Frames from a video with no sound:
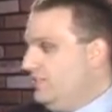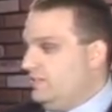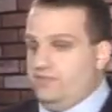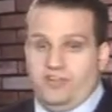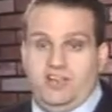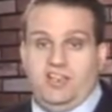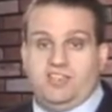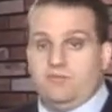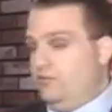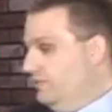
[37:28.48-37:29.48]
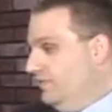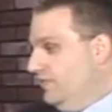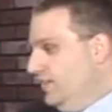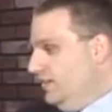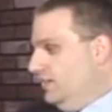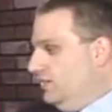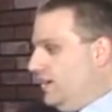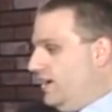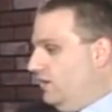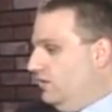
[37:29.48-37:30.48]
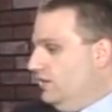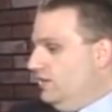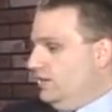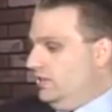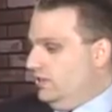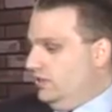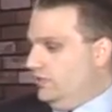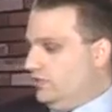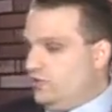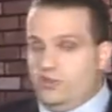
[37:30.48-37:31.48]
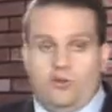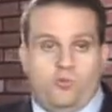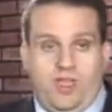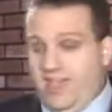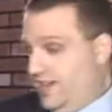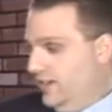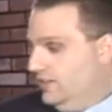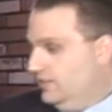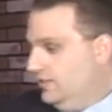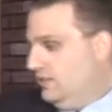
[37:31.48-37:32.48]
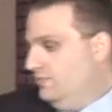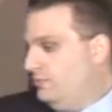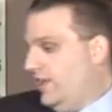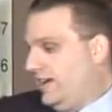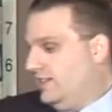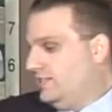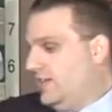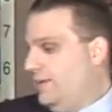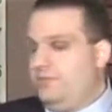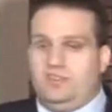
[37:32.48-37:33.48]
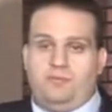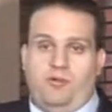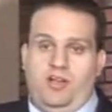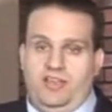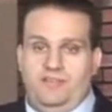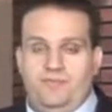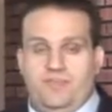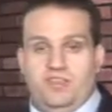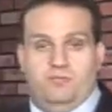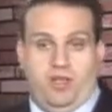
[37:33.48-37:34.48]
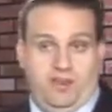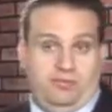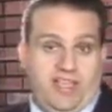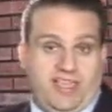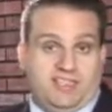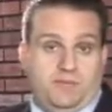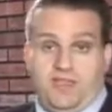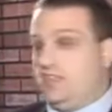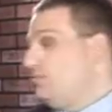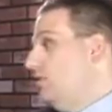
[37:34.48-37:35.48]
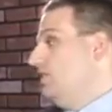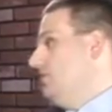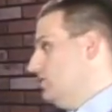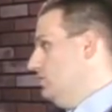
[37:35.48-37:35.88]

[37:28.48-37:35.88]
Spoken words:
It's a very nice move. Now, there's no way that black can stop this pawn. But black has a passed pawn of his